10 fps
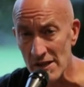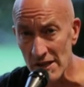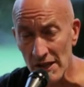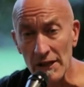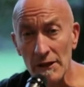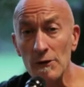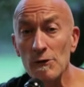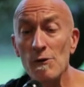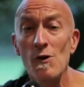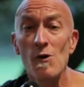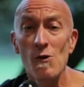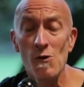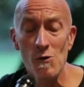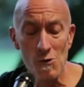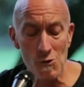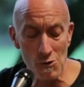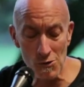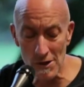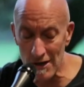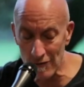arrow
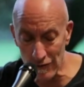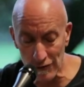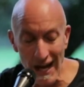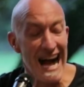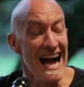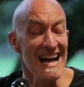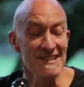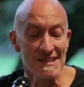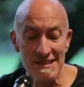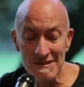and flies in